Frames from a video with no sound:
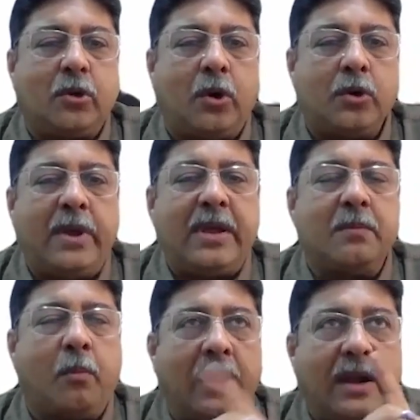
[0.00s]
ongoing
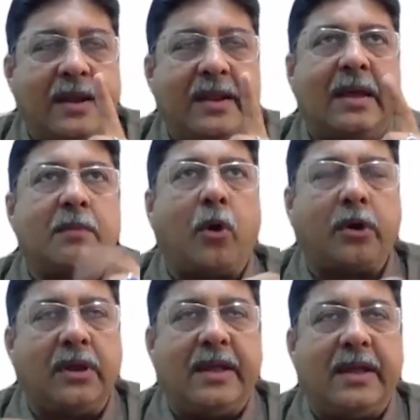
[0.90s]
monitoring and
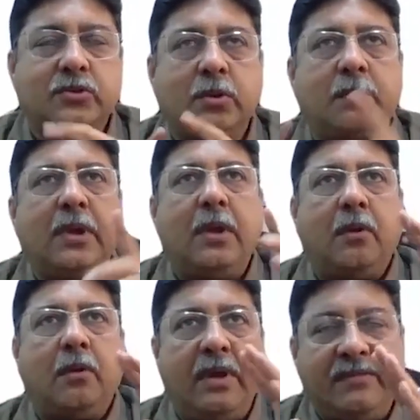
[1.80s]
bottlenecks. So
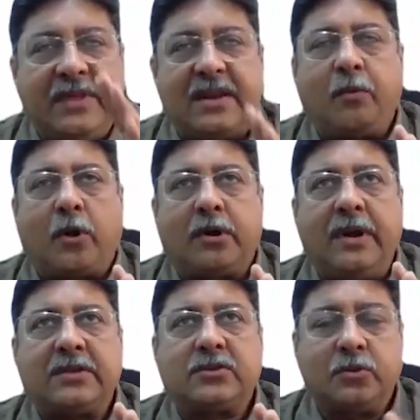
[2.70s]
if there are
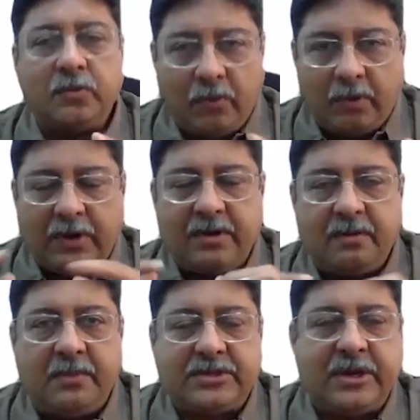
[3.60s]
bottlenecks, so what
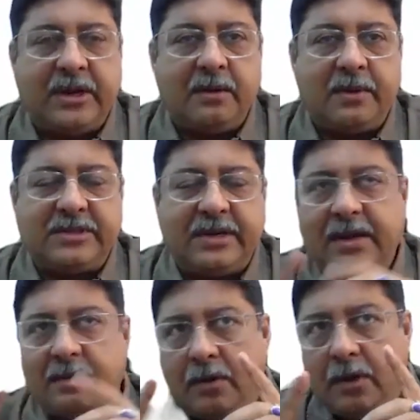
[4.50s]
Mr. Anil Nama said,
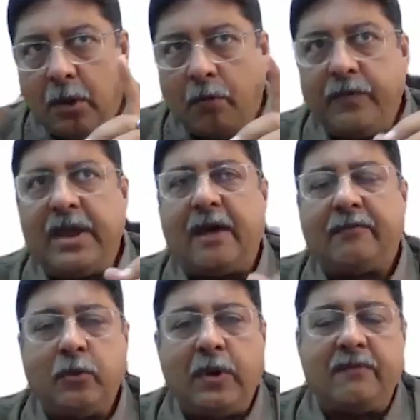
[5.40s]
that we
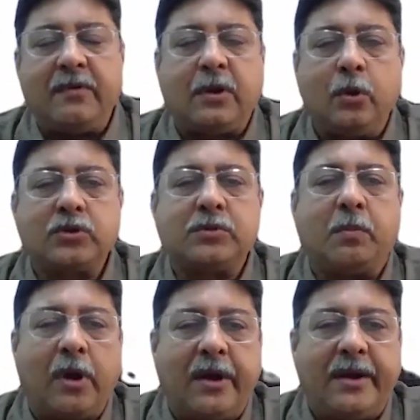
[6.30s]
have to have a close
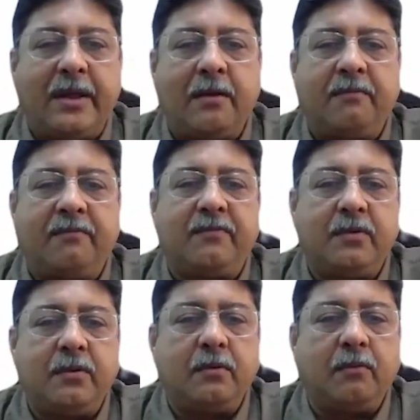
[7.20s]
monitoring of
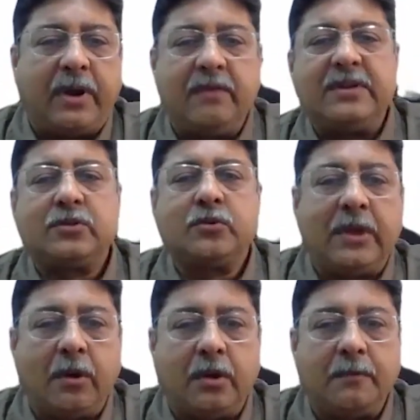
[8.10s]
whatever is
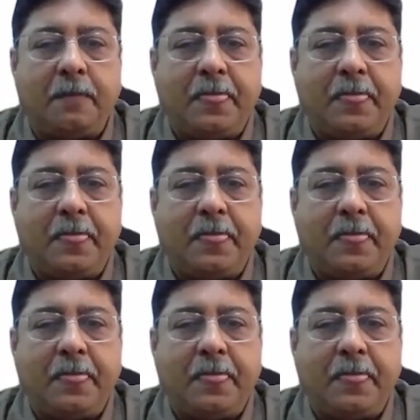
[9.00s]
going on.